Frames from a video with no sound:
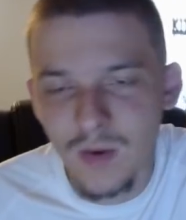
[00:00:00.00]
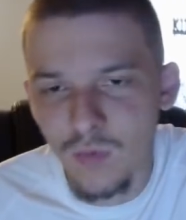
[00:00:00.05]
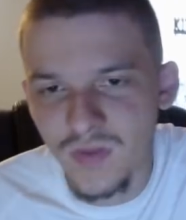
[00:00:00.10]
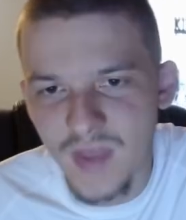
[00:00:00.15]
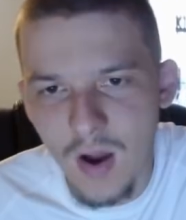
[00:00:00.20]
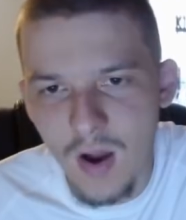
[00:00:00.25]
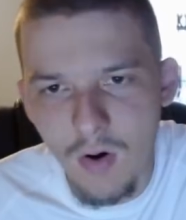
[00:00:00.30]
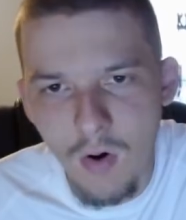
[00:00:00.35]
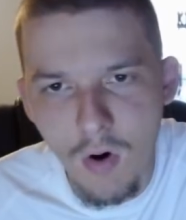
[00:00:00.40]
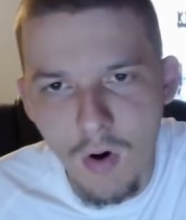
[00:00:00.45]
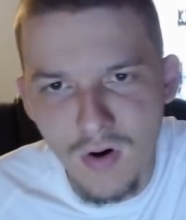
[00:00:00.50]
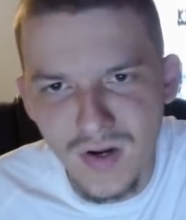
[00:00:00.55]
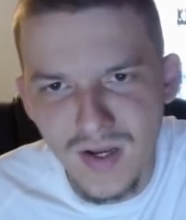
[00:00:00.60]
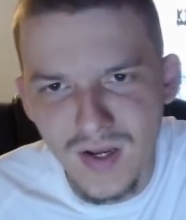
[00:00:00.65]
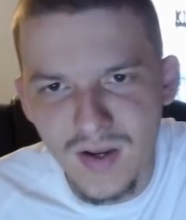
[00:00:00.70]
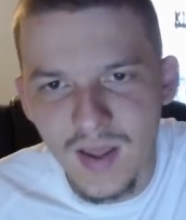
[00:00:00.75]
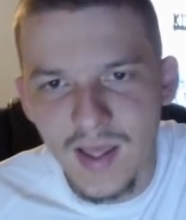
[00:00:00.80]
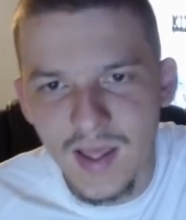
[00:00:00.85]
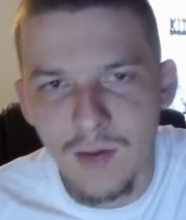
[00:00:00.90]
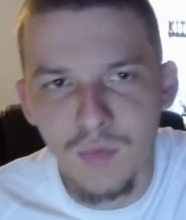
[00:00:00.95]
Without
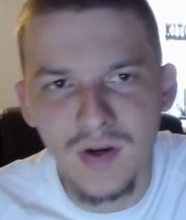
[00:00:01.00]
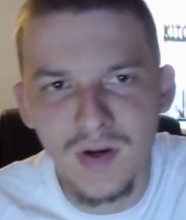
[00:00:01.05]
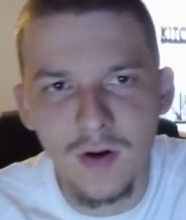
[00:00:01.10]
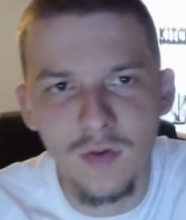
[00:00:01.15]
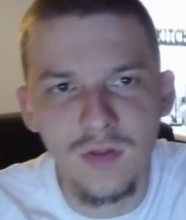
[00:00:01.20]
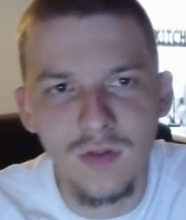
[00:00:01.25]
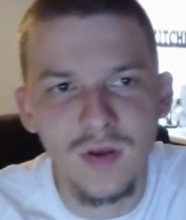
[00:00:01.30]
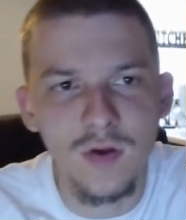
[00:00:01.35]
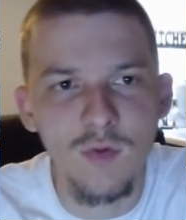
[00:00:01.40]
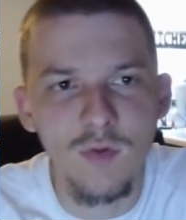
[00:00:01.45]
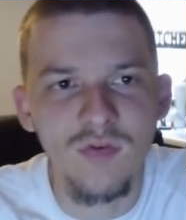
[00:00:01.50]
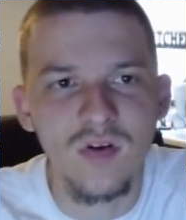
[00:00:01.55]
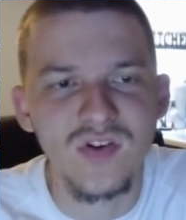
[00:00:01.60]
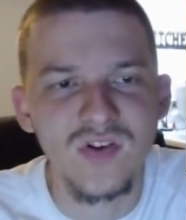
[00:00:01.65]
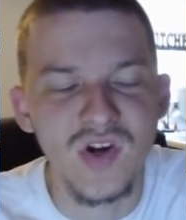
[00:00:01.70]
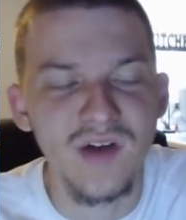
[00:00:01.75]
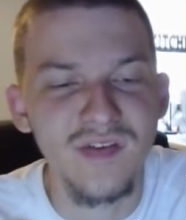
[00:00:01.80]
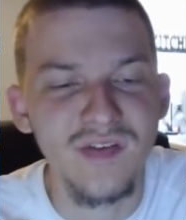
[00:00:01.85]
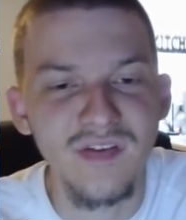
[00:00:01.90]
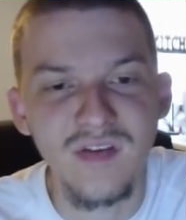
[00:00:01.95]
Harden, we know the usage
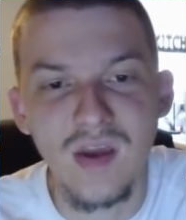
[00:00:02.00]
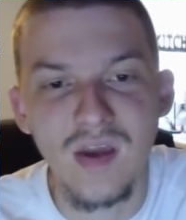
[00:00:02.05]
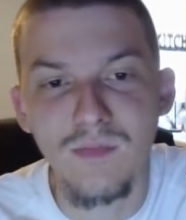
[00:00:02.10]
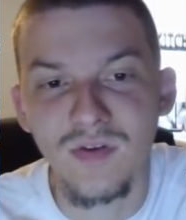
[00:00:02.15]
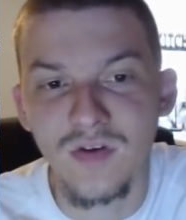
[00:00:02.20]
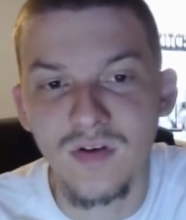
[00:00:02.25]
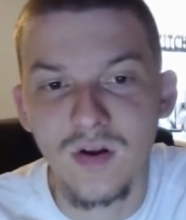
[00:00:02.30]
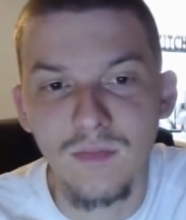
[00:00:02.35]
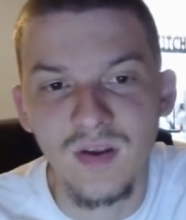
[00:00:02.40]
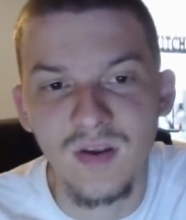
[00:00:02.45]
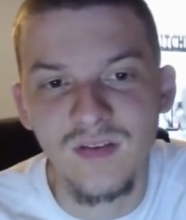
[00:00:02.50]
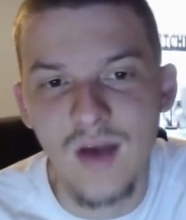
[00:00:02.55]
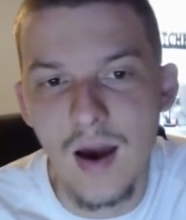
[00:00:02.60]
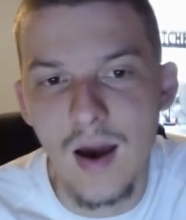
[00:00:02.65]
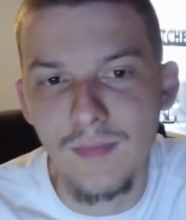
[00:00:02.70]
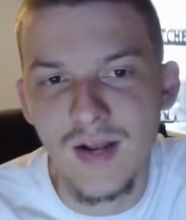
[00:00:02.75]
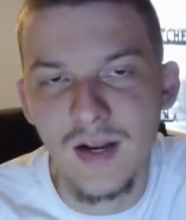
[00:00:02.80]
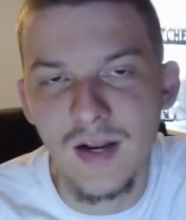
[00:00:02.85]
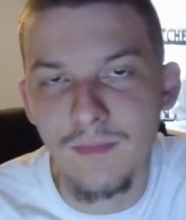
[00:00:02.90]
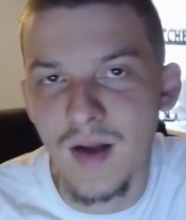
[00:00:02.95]
on this team is going to be
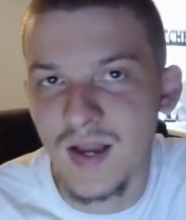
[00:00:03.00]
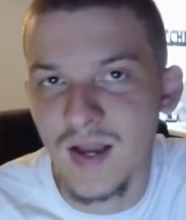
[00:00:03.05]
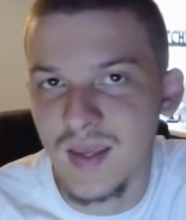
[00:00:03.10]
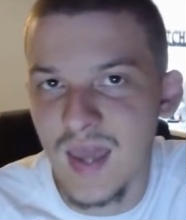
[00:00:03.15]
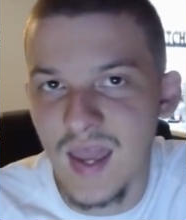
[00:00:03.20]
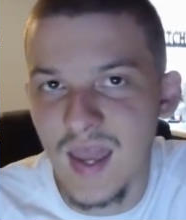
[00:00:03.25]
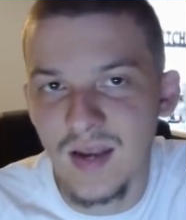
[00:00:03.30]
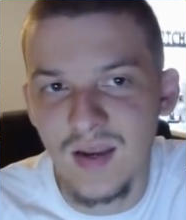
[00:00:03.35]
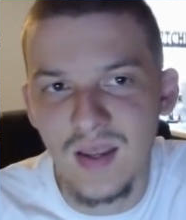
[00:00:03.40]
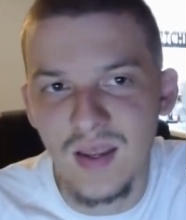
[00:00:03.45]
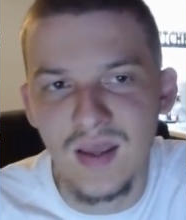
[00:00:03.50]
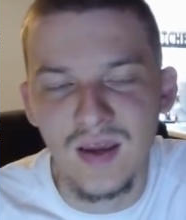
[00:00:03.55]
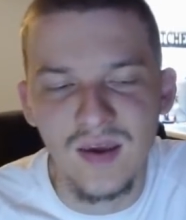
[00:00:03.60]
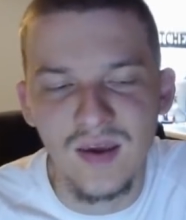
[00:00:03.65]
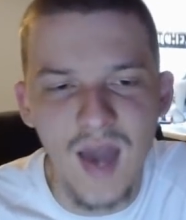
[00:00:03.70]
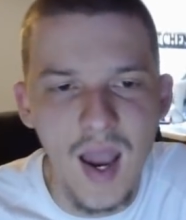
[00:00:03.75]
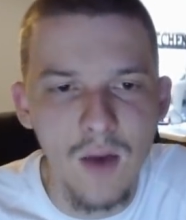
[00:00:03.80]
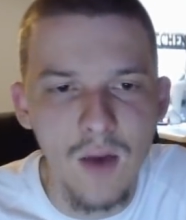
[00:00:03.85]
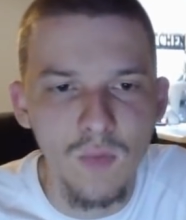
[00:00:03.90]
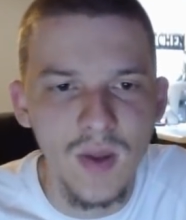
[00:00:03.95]
dominated by KD and
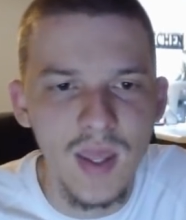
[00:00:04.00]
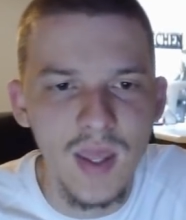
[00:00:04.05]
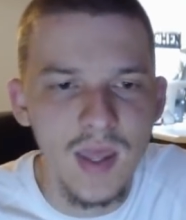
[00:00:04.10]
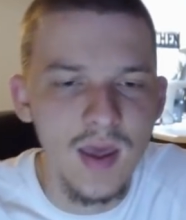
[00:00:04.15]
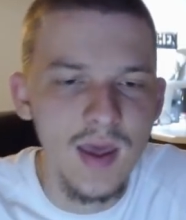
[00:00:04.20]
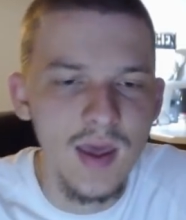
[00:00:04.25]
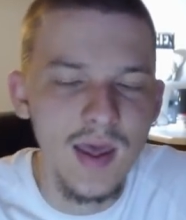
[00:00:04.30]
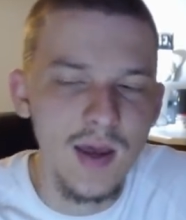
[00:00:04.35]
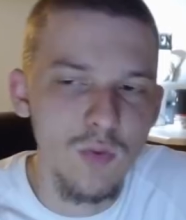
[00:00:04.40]
Kyrie.